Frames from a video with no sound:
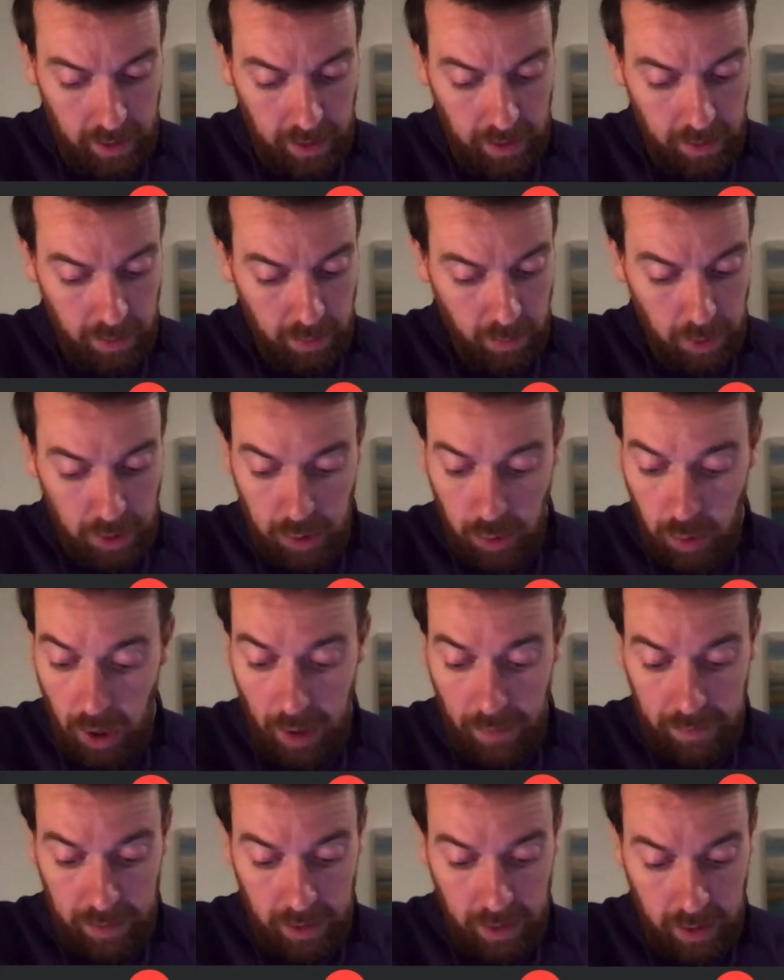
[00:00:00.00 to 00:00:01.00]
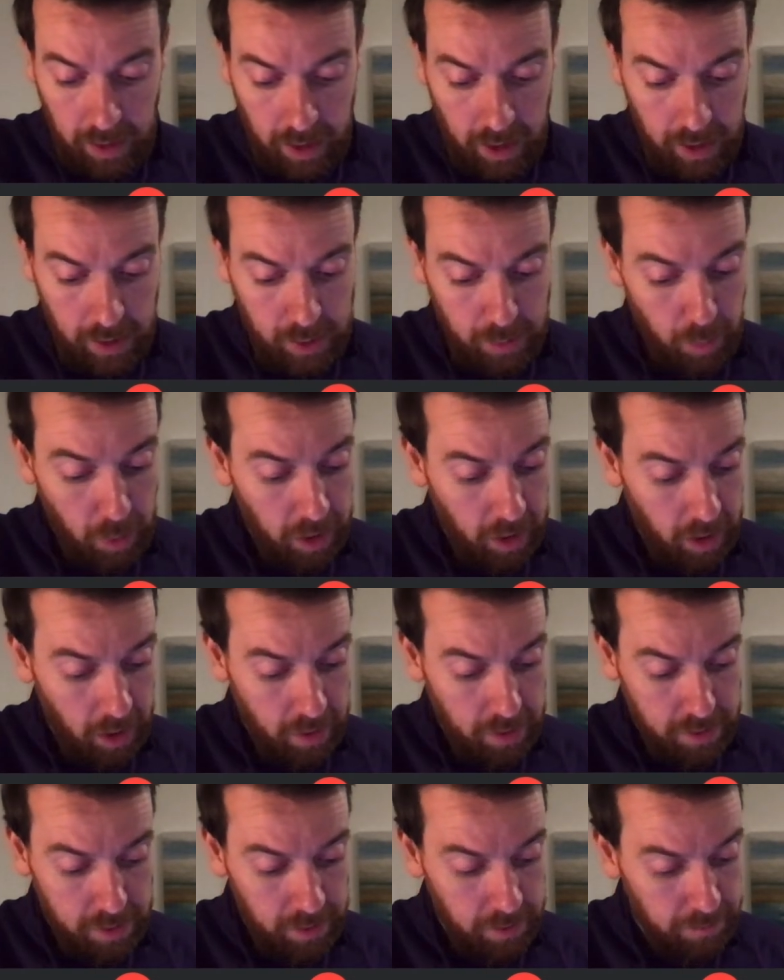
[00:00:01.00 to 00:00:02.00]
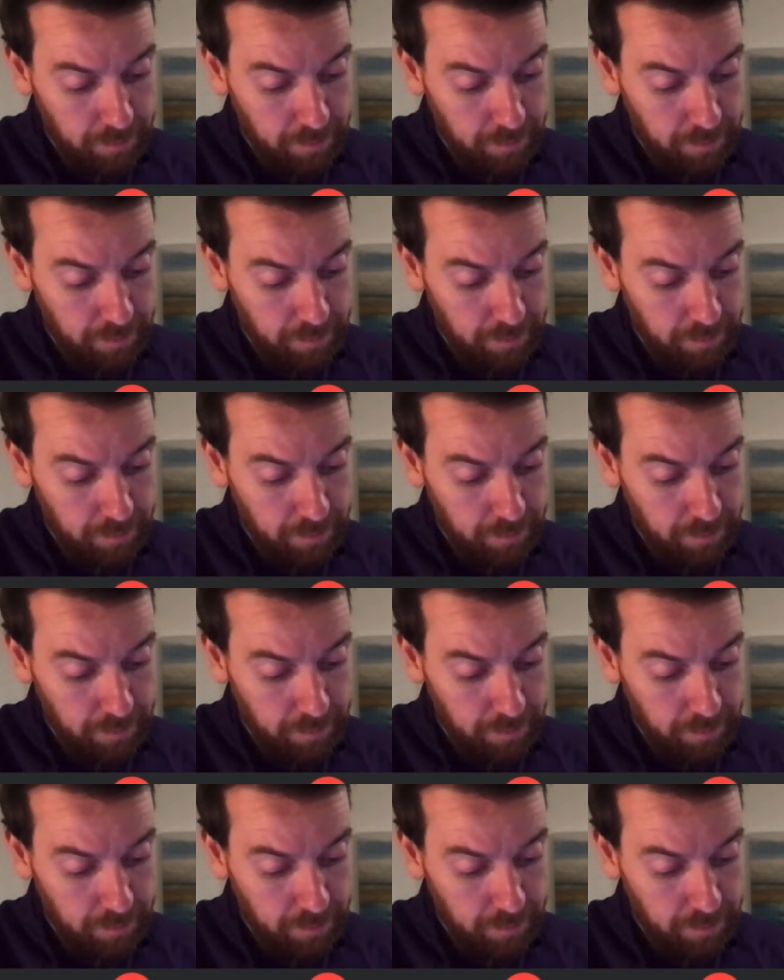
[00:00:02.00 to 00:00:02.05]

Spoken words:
we don't have the spring constant,